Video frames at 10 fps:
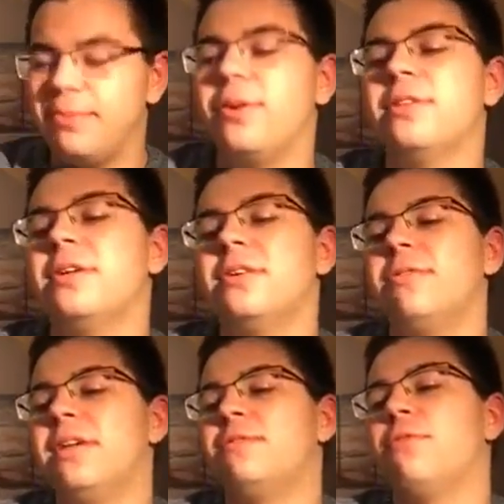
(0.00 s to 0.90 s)
on the
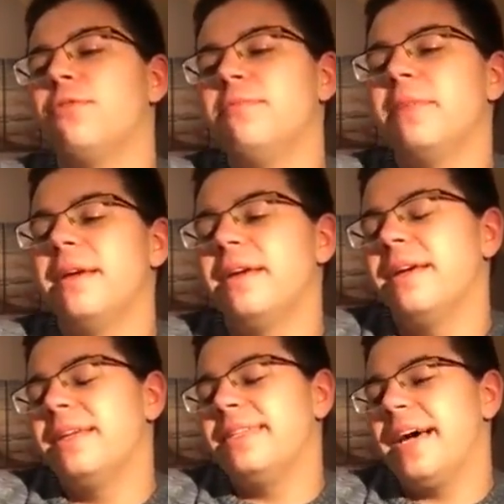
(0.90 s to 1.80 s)
Reddit forum
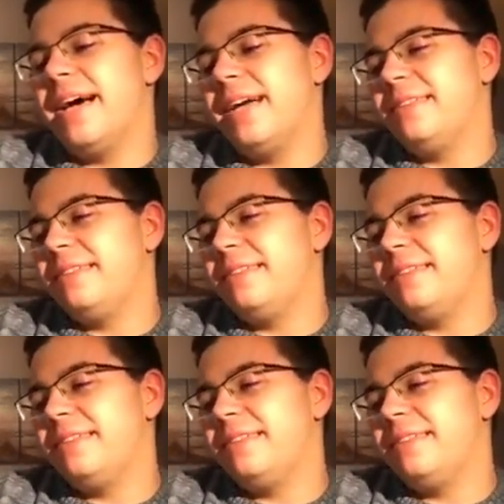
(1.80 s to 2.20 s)
that